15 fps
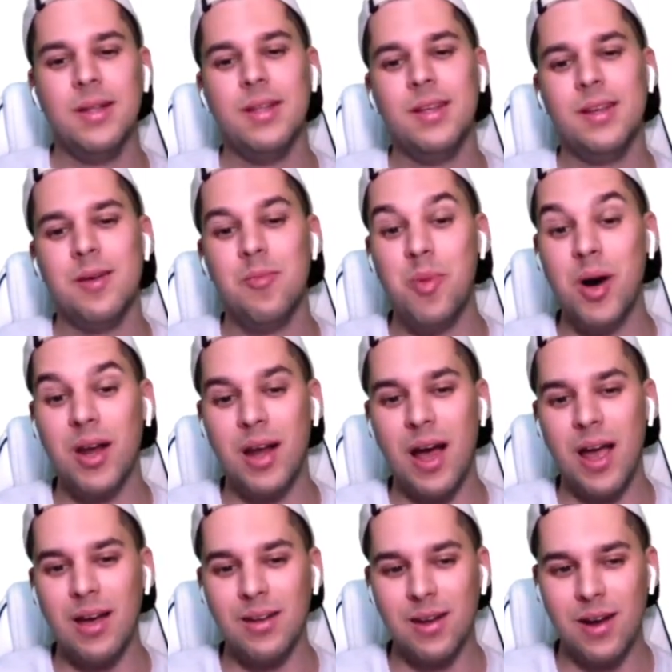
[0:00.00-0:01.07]
But I
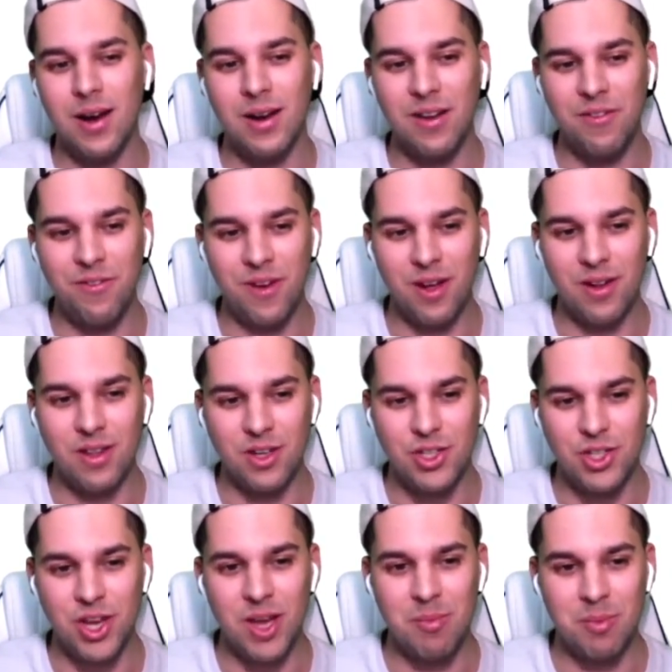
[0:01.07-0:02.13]
kind of felt
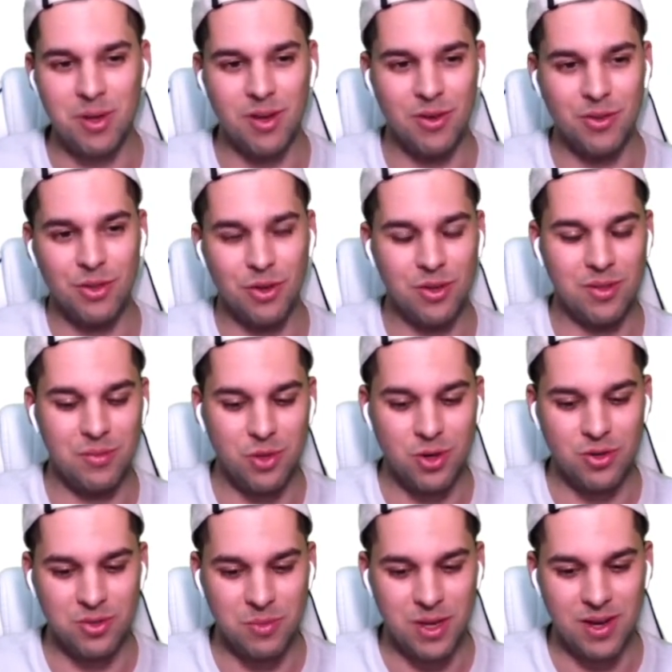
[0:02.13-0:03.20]
ashamed being on those
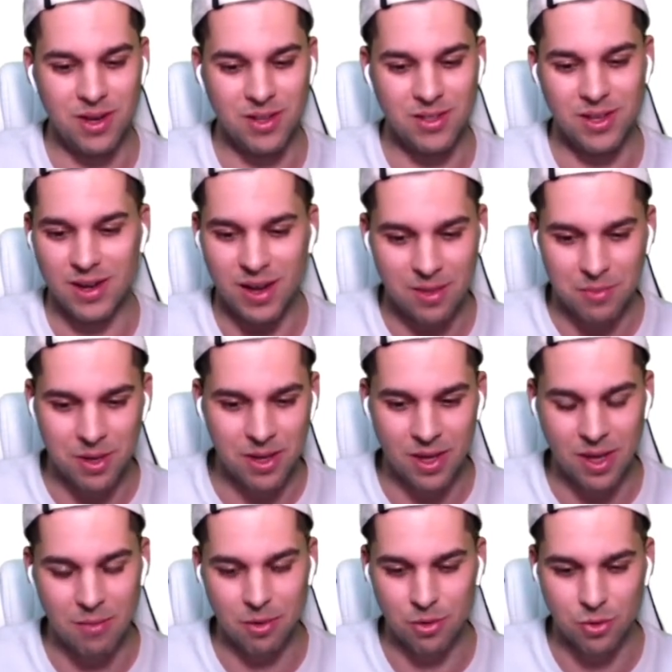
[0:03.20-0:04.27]
meetings and not being
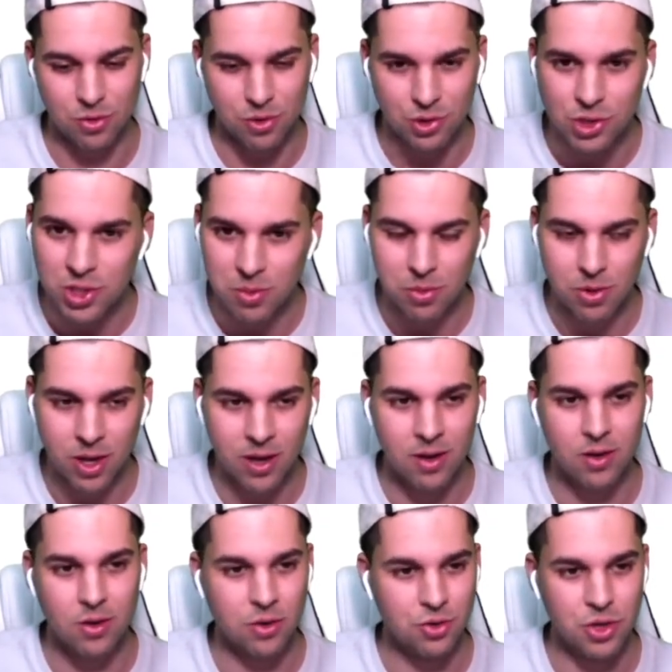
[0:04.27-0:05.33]
able to contribute
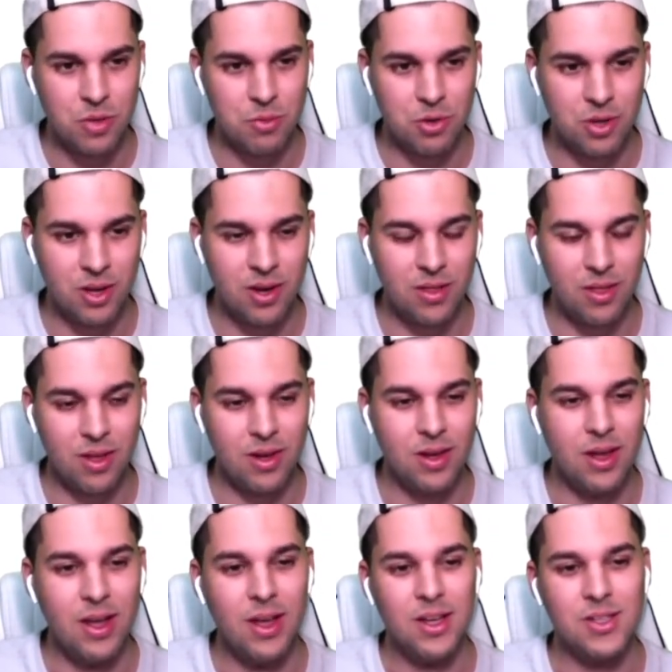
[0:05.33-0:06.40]
anything.
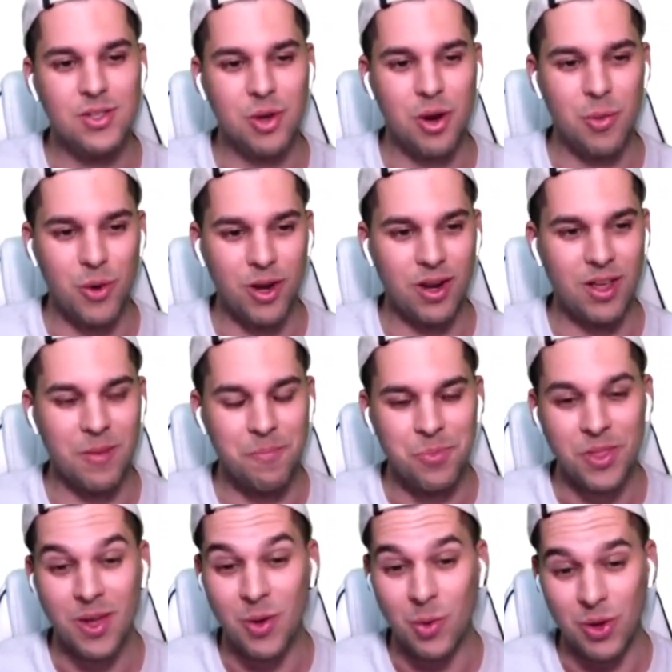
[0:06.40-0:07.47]
So I really,
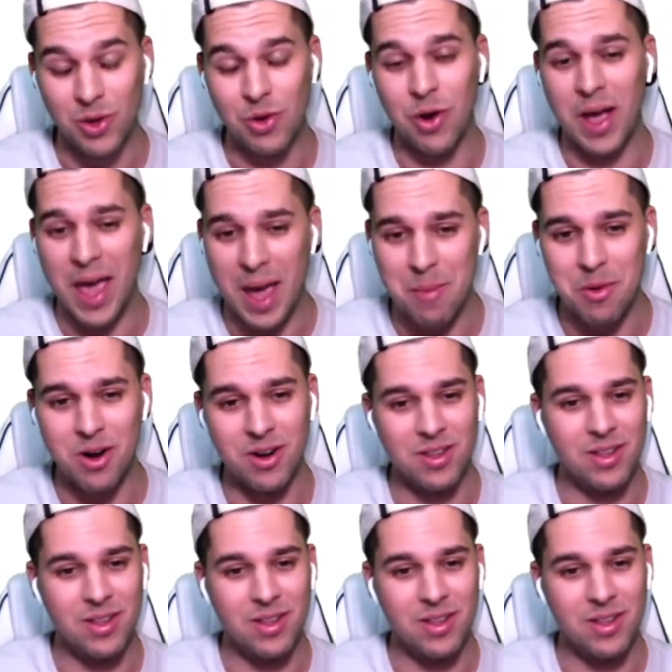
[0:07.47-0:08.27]
hammered.